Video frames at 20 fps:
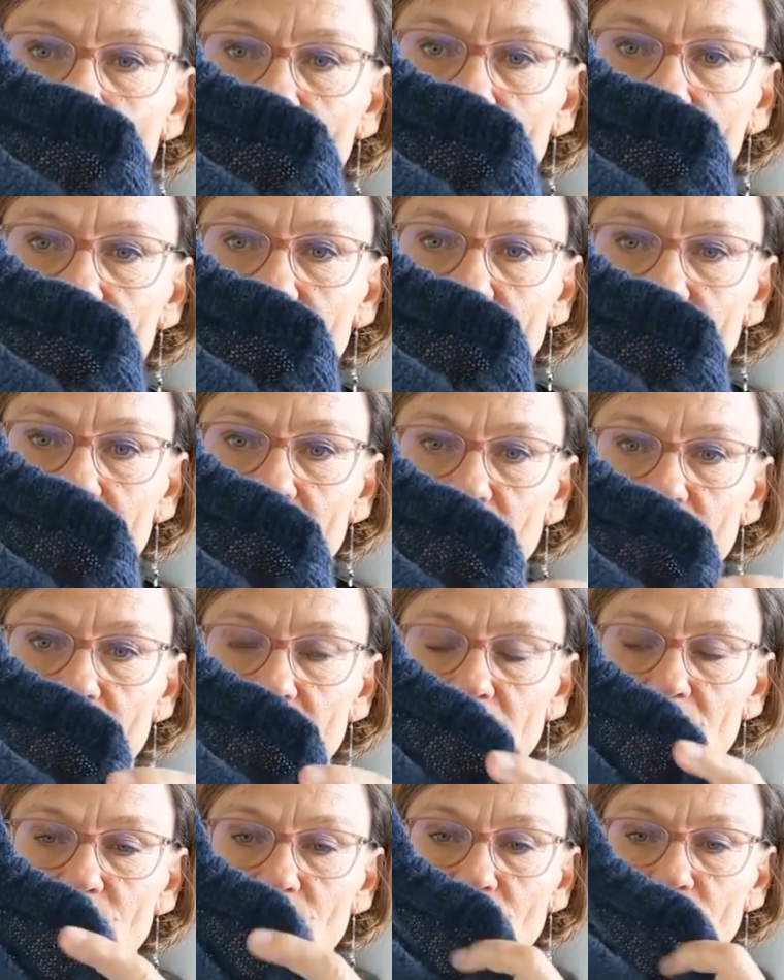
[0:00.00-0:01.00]
and then
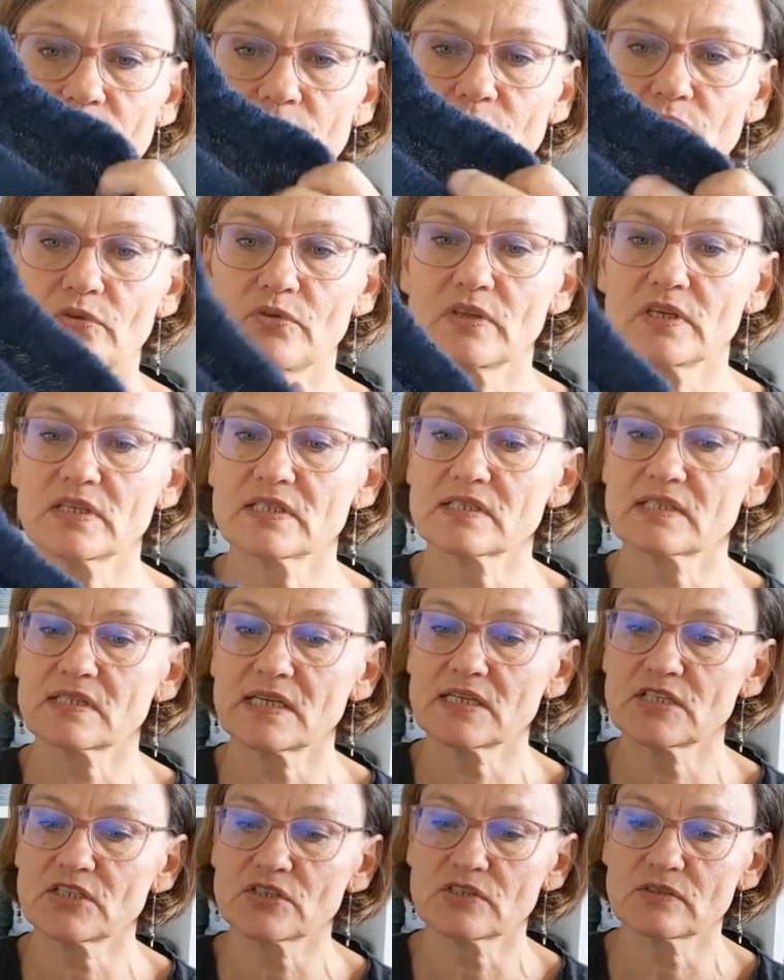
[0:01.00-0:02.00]
redo this
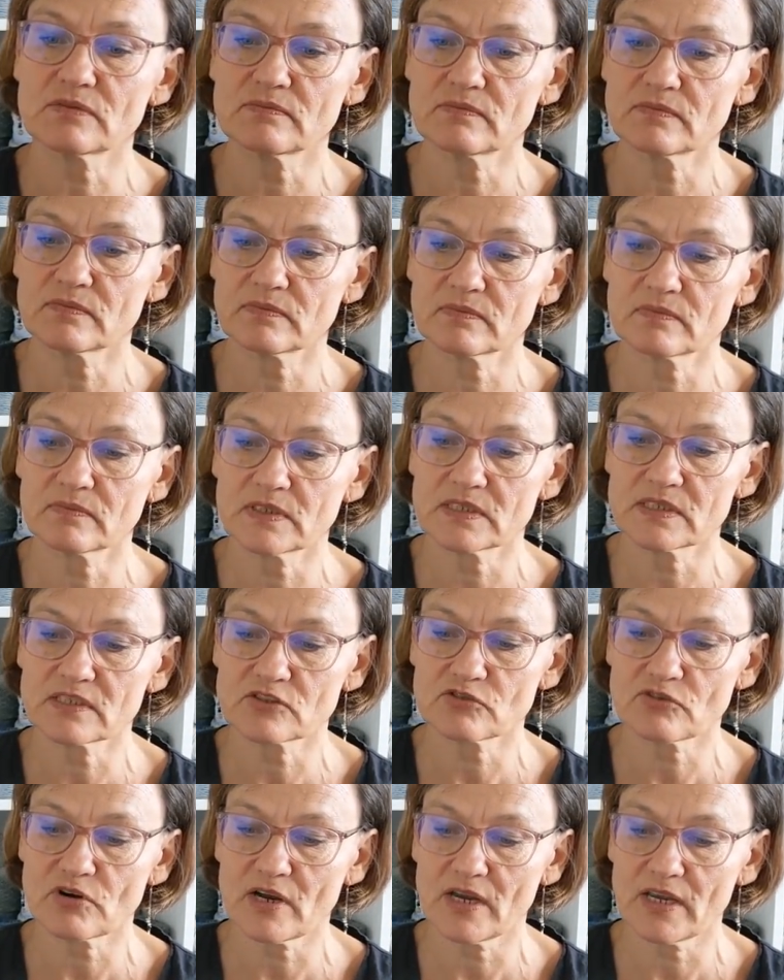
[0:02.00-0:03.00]
section, this
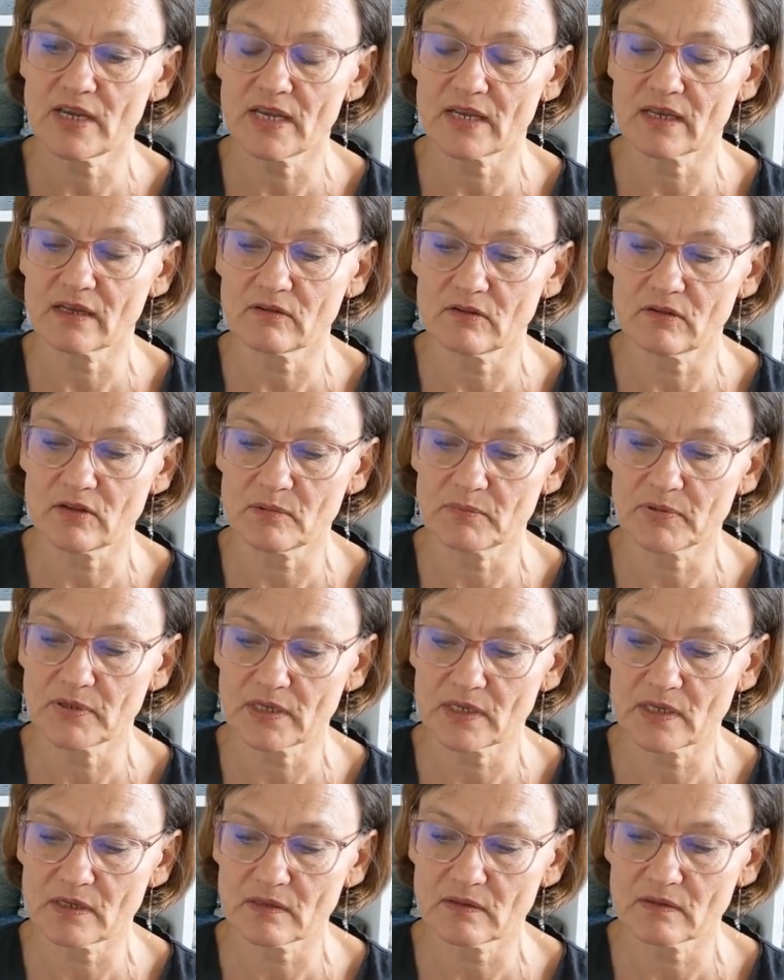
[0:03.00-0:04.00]
triangle up
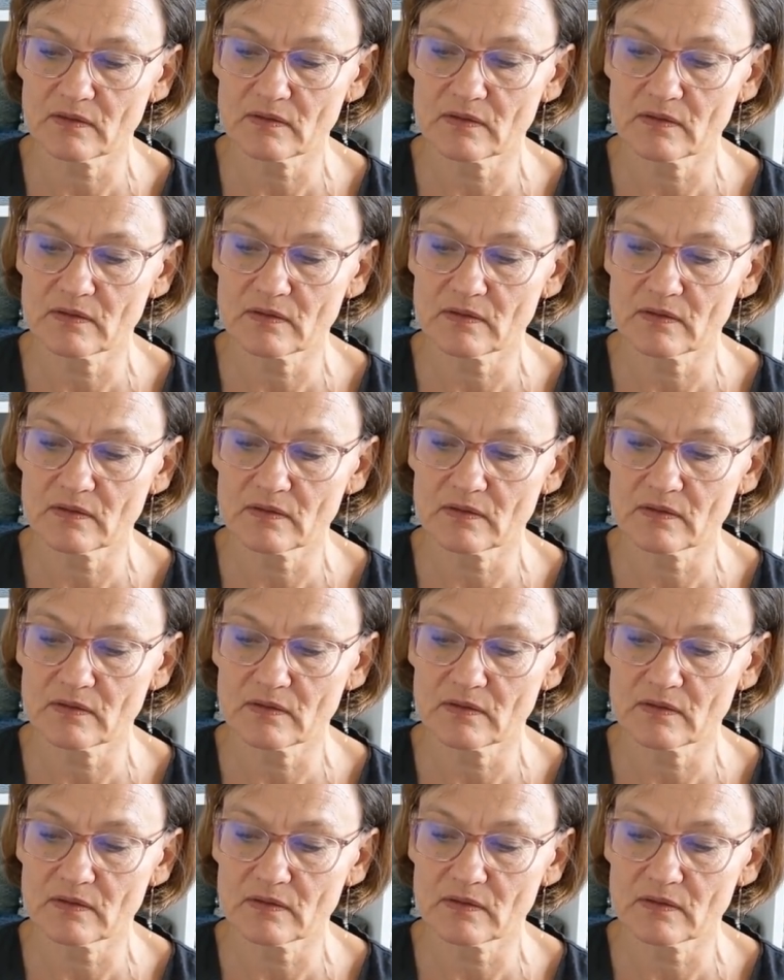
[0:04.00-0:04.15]
here.